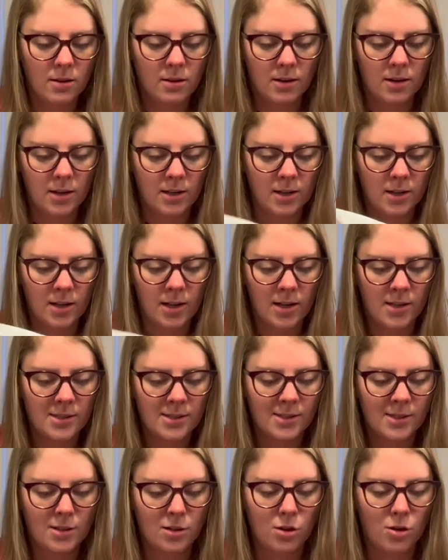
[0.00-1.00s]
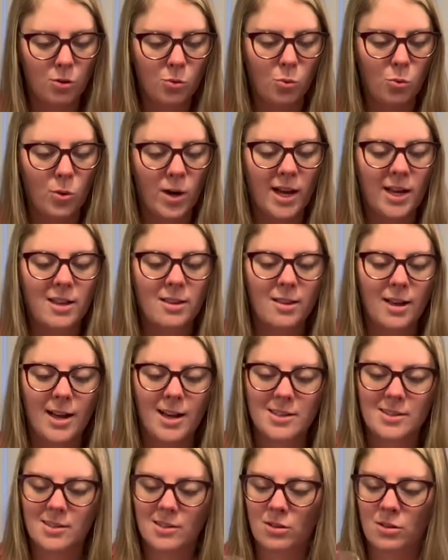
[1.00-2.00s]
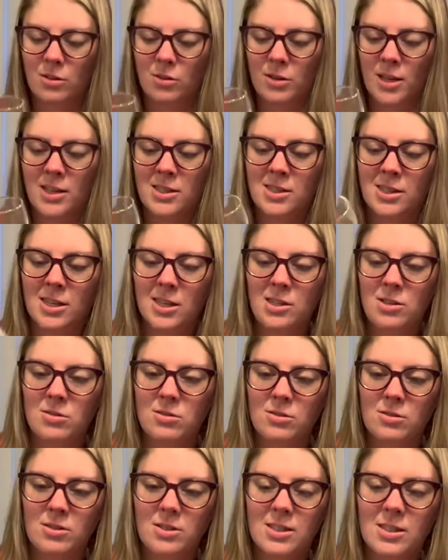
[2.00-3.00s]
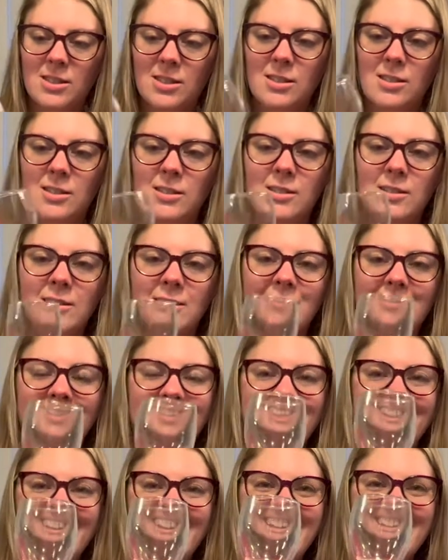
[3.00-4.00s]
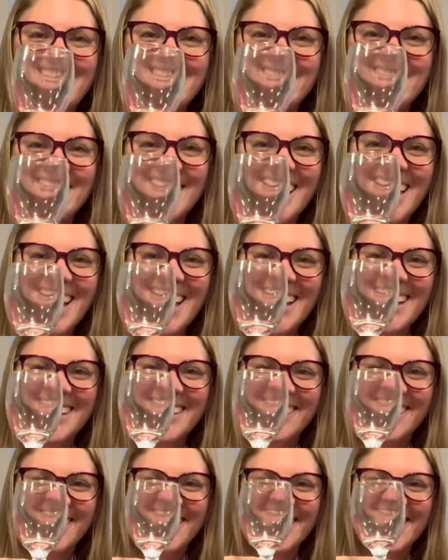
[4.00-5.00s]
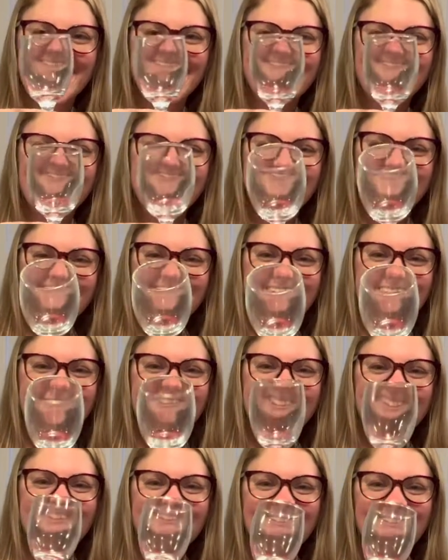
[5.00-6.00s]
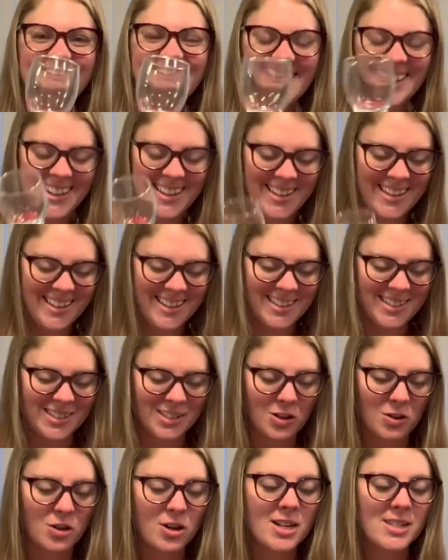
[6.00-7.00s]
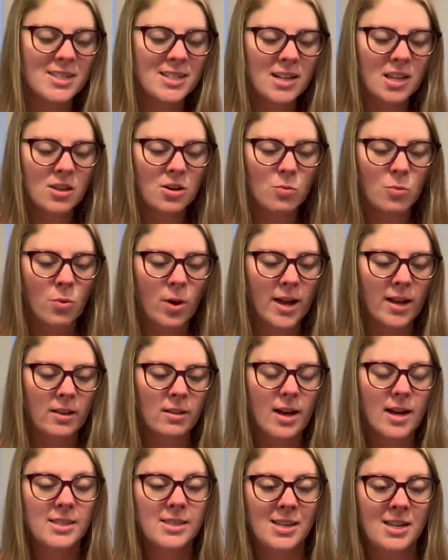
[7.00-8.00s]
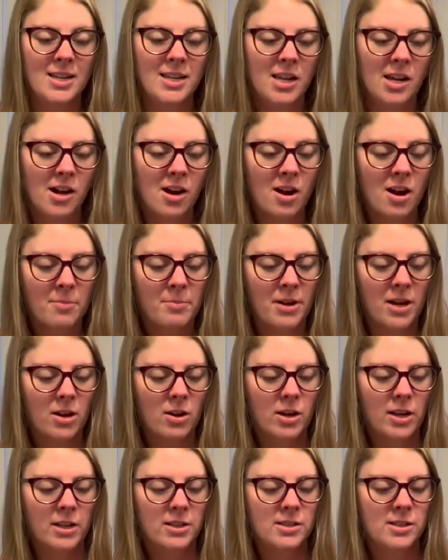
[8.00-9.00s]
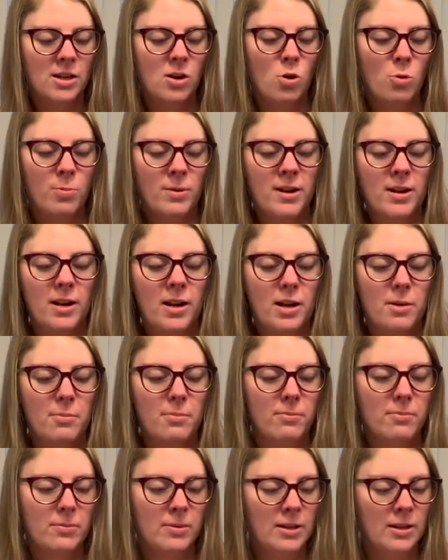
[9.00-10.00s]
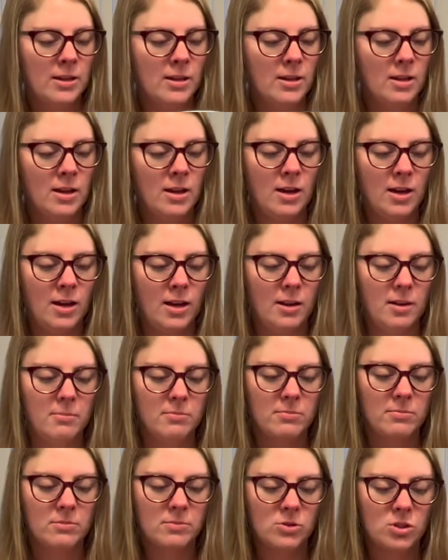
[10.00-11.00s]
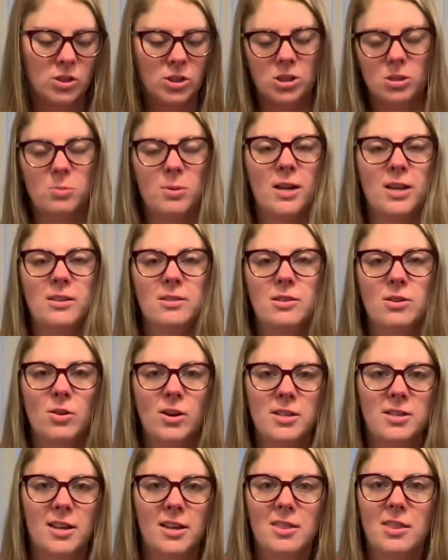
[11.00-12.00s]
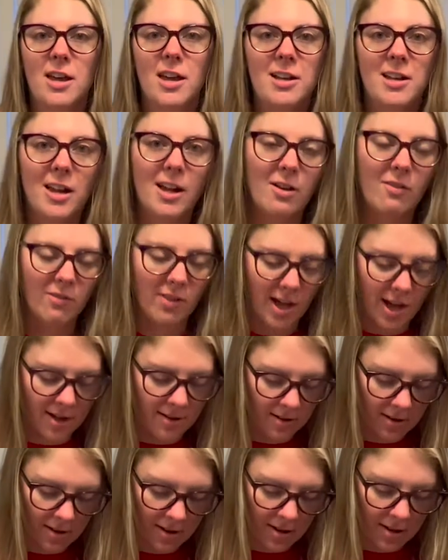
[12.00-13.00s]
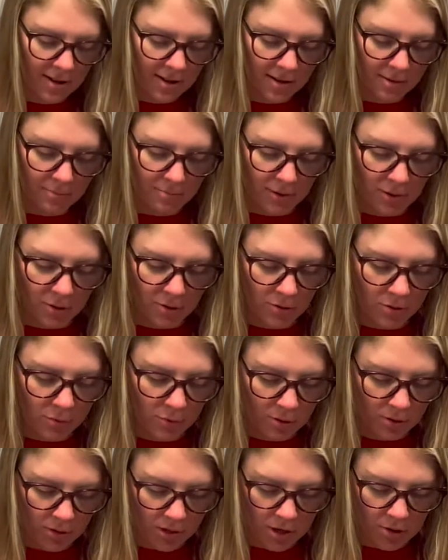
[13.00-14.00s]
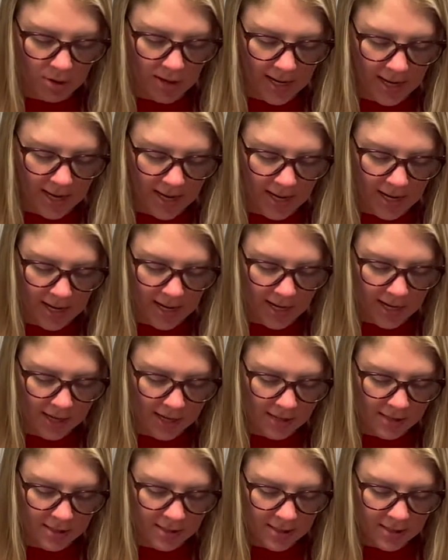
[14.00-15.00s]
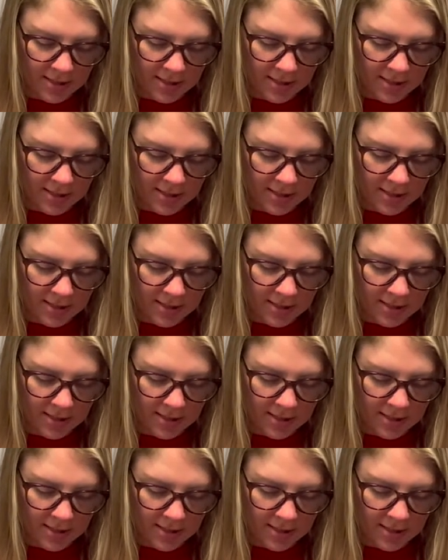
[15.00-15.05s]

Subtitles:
a nice little wine glass. Oh, that's cute. It's a little. So there is another wine glass in here. I'm not going to open it up just because you guys get the idea of that. But we will go ahead and